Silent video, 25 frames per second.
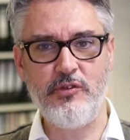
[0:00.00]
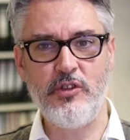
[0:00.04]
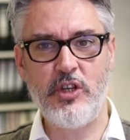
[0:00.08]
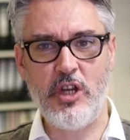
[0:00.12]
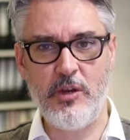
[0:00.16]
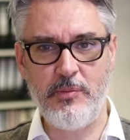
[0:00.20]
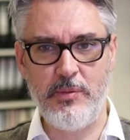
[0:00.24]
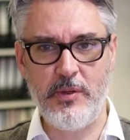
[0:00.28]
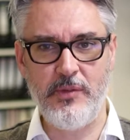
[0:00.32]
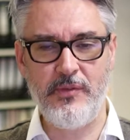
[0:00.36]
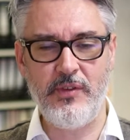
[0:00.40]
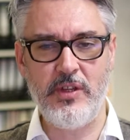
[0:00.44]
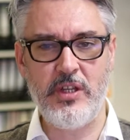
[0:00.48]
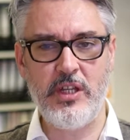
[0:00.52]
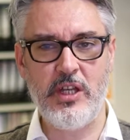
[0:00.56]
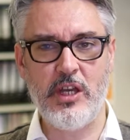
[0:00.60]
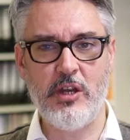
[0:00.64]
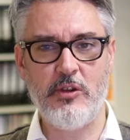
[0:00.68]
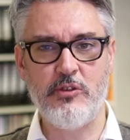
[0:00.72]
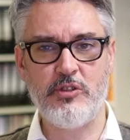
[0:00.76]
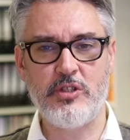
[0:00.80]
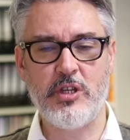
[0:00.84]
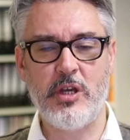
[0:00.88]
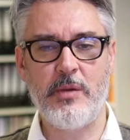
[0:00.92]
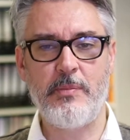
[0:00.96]
of a couple of
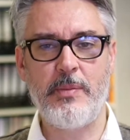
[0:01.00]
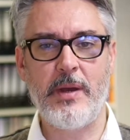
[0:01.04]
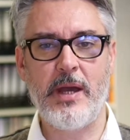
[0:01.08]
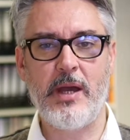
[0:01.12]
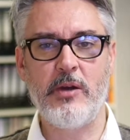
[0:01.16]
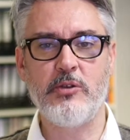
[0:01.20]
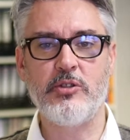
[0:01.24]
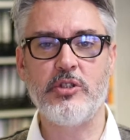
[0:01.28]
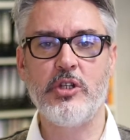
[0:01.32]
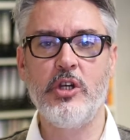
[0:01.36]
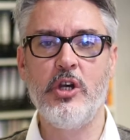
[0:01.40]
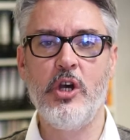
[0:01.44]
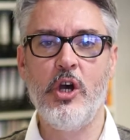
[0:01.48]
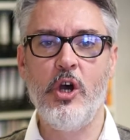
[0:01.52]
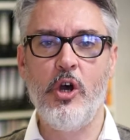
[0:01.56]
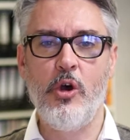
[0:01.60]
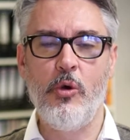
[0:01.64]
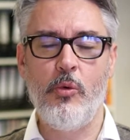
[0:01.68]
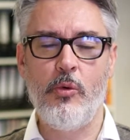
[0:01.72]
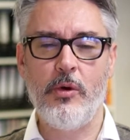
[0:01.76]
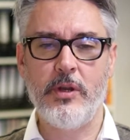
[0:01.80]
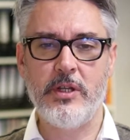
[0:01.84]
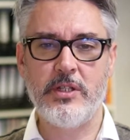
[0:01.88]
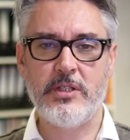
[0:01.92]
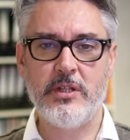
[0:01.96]
videos about
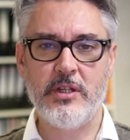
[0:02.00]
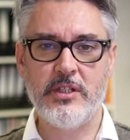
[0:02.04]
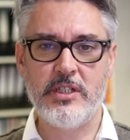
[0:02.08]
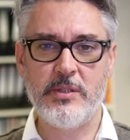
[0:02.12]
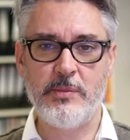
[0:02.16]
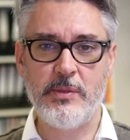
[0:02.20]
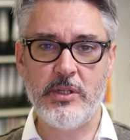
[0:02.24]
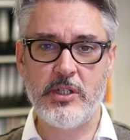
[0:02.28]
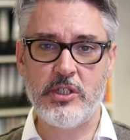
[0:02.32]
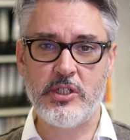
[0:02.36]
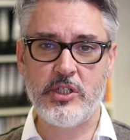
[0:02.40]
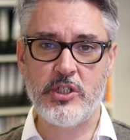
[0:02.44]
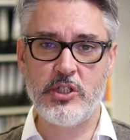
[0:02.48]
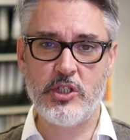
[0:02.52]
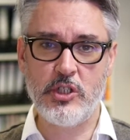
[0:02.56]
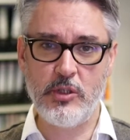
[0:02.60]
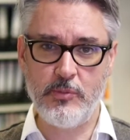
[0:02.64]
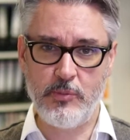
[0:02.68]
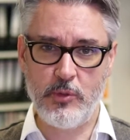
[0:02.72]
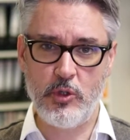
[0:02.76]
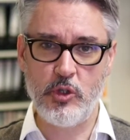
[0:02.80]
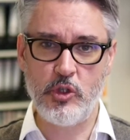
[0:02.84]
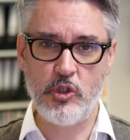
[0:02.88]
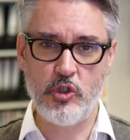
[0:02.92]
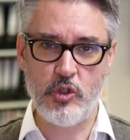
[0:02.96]
what it's like to be a
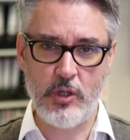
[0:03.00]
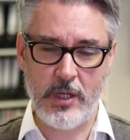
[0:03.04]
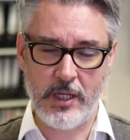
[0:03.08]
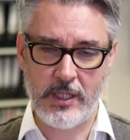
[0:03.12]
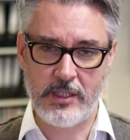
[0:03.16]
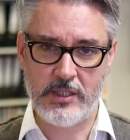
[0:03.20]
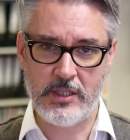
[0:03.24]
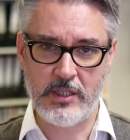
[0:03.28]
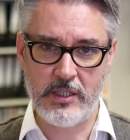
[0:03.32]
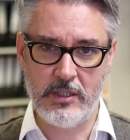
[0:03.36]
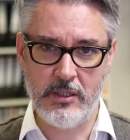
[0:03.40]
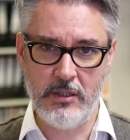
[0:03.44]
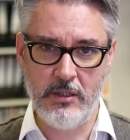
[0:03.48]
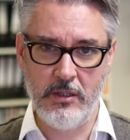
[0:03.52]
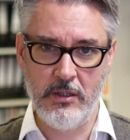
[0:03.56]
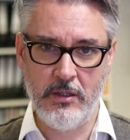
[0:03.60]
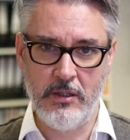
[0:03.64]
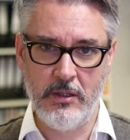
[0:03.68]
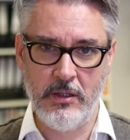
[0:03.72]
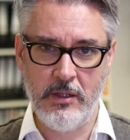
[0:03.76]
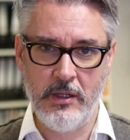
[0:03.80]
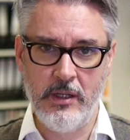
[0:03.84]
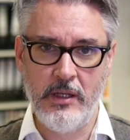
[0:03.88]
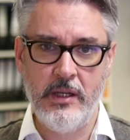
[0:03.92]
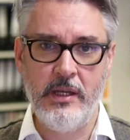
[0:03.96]
subcontractor
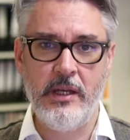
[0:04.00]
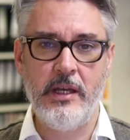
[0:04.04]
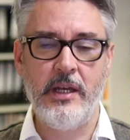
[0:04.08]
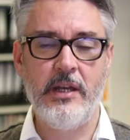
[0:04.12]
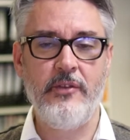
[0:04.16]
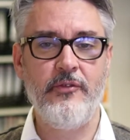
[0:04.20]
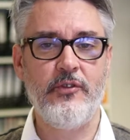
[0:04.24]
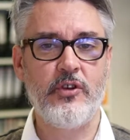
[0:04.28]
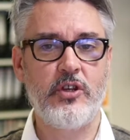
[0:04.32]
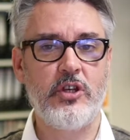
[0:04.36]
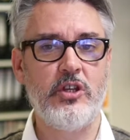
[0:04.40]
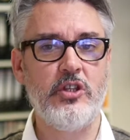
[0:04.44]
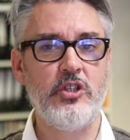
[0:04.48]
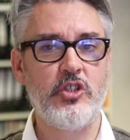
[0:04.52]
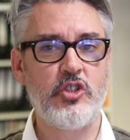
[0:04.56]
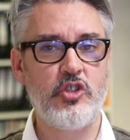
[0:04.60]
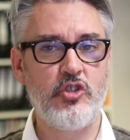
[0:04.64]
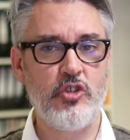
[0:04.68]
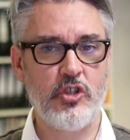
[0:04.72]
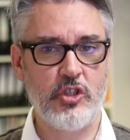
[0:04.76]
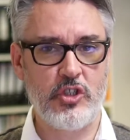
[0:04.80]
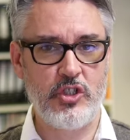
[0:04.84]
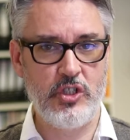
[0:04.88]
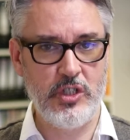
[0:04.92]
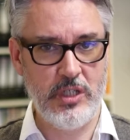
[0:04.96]
in the
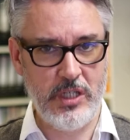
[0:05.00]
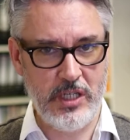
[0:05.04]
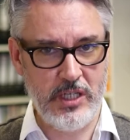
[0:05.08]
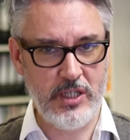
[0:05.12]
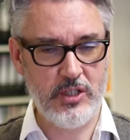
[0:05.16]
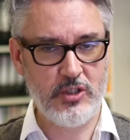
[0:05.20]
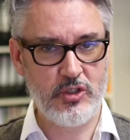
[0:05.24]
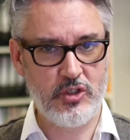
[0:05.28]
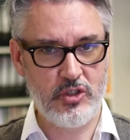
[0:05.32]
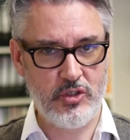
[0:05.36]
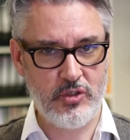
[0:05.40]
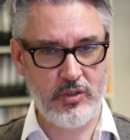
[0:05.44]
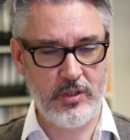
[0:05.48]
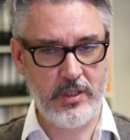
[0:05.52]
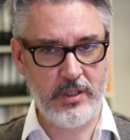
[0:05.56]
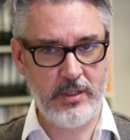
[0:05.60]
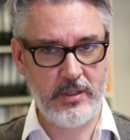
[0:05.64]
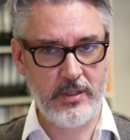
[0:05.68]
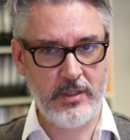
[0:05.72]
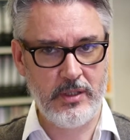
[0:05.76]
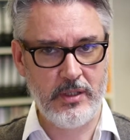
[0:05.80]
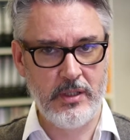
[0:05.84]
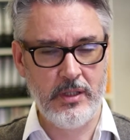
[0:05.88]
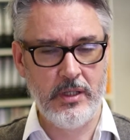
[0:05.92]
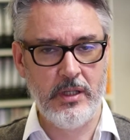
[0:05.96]
construction industry.
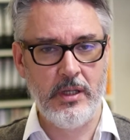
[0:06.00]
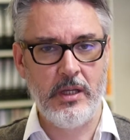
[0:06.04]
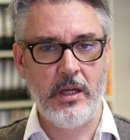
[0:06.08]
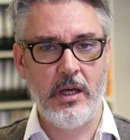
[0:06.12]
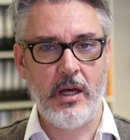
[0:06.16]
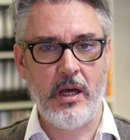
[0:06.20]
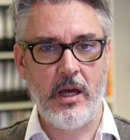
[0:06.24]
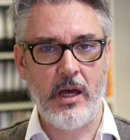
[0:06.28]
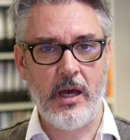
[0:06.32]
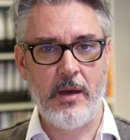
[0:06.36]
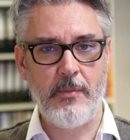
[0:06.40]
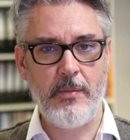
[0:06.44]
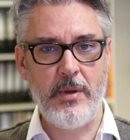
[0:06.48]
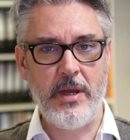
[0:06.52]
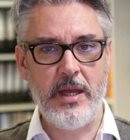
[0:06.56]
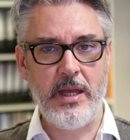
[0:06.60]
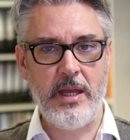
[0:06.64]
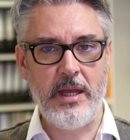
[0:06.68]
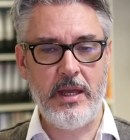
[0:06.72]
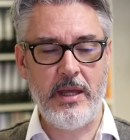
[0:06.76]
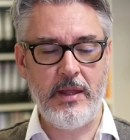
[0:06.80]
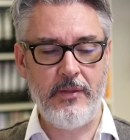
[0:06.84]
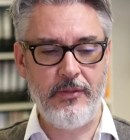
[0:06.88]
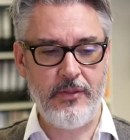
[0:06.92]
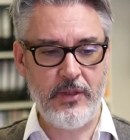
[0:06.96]

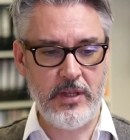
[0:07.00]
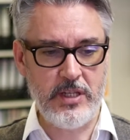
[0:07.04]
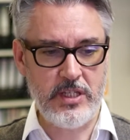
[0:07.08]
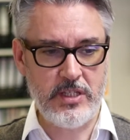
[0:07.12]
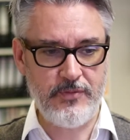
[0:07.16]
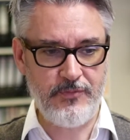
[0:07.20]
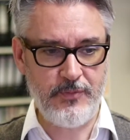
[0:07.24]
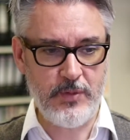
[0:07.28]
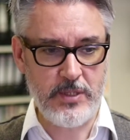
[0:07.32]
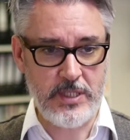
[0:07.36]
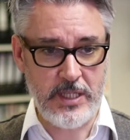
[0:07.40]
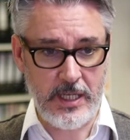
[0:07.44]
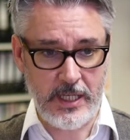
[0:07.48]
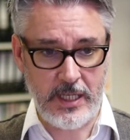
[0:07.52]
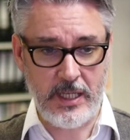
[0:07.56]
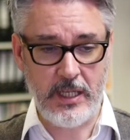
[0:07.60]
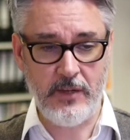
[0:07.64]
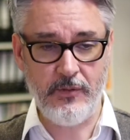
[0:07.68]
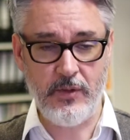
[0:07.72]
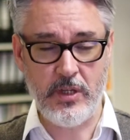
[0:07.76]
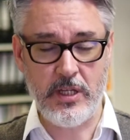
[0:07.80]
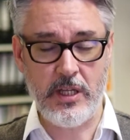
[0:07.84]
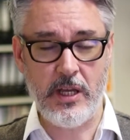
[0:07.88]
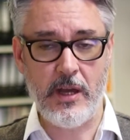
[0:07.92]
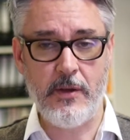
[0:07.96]
This particular
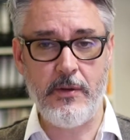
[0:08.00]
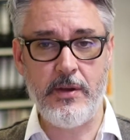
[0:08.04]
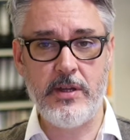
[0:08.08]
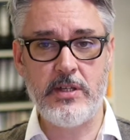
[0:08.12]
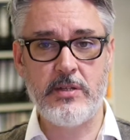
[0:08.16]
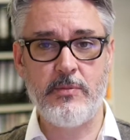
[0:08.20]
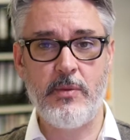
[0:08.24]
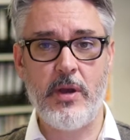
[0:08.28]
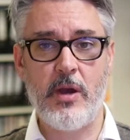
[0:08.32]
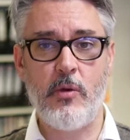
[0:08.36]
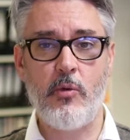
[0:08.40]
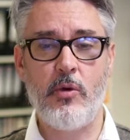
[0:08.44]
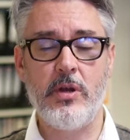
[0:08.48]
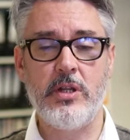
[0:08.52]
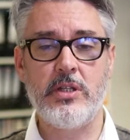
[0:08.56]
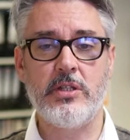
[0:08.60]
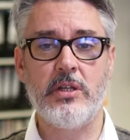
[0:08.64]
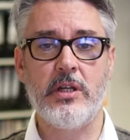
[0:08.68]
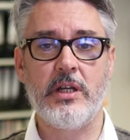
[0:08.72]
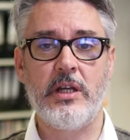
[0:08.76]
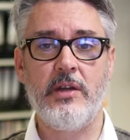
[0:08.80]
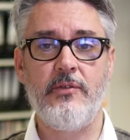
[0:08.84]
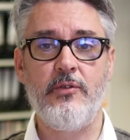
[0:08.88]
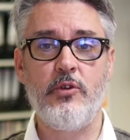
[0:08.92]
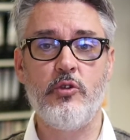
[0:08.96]
video is about what it's
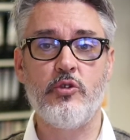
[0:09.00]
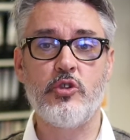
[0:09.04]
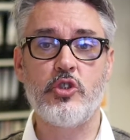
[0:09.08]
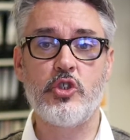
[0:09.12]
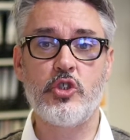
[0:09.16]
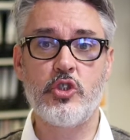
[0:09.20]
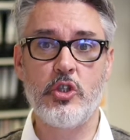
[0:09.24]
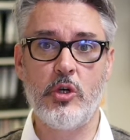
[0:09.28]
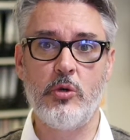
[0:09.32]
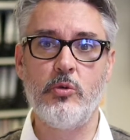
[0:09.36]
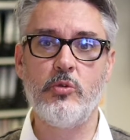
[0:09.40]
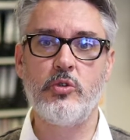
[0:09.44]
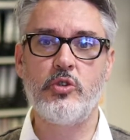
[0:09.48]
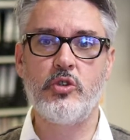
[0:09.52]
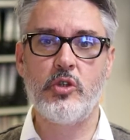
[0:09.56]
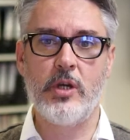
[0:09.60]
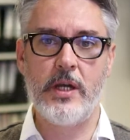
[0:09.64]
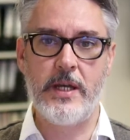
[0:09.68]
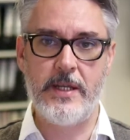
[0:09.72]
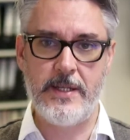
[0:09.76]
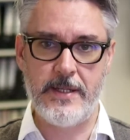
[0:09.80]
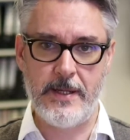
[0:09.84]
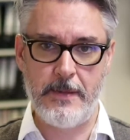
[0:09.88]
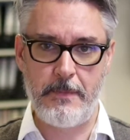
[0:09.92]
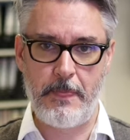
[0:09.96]
like if you're a sole
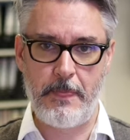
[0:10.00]
trader.